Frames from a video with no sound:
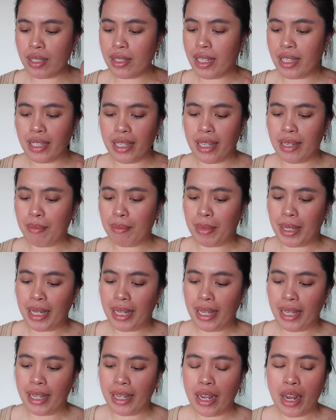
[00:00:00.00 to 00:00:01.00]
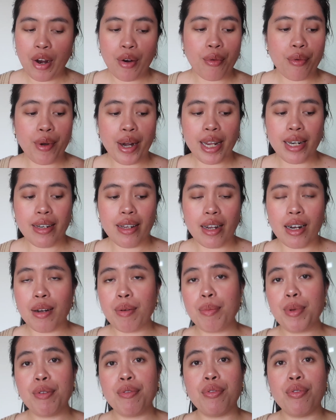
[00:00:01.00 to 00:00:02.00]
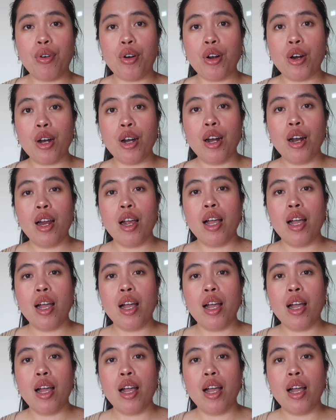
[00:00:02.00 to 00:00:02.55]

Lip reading: not in my radar before